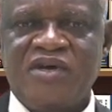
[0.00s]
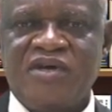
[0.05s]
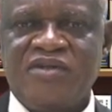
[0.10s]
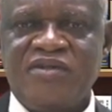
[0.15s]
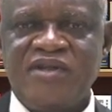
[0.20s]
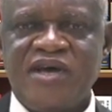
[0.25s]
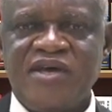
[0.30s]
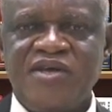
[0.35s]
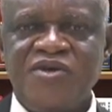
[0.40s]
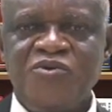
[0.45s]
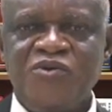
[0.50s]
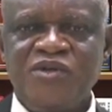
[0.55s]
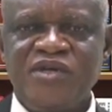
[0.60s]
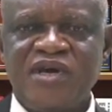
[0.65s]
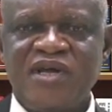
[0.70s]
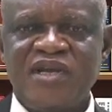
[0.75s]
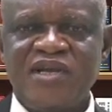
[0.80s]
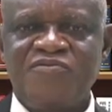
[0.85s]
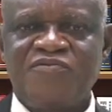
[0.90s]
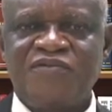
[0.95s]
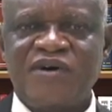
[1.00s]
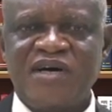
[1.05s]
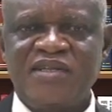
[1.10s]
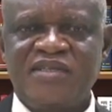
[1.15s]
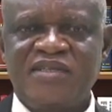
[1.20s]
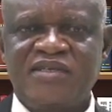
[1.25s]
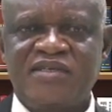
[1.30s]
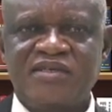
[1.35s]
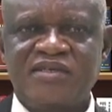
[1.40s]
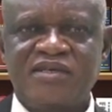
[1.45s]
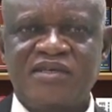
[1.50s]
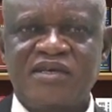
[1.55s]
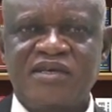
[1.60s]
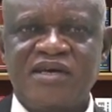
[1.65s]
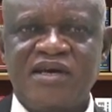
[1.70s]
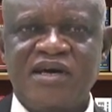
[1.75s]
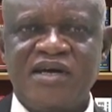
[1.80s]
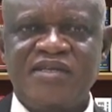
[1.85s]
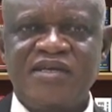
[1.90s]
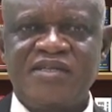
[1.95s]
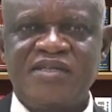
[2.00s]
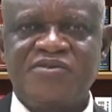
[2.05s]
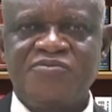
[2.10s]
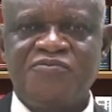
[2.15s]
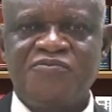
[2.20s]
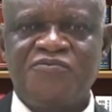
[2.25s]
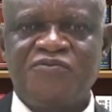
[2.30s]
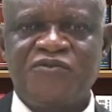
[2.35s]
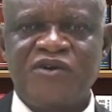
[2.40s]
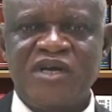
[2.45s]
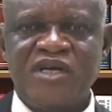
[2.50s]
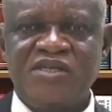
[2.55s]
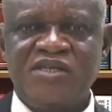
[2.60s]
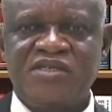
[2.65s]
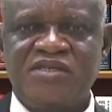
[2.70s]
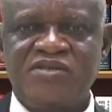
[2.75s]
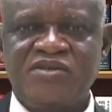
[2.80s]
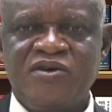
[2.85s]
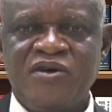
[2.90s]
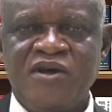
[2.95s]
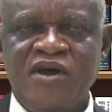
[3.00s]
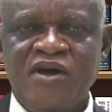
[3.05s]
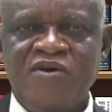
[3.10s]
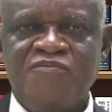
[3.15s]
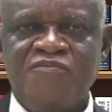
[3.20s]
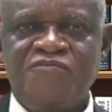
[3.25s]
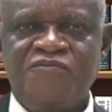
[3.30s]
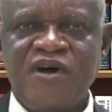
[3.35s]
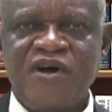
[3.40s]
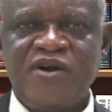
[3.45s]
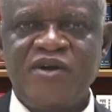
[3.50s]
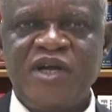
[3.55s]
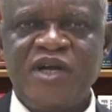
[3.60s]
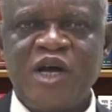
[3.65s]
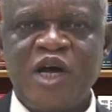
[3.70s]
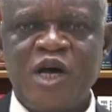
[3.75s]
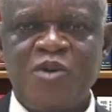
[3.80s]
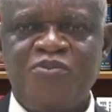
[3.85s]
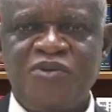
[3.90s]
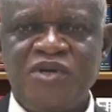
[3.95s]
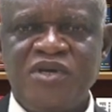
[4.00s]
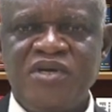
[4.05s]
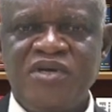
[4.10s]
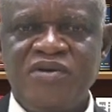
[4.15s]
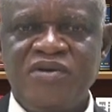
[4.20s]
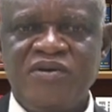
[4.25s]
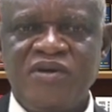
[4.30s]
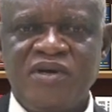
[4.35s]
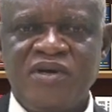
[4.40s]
the huge elephant, adjective phrase, very happy,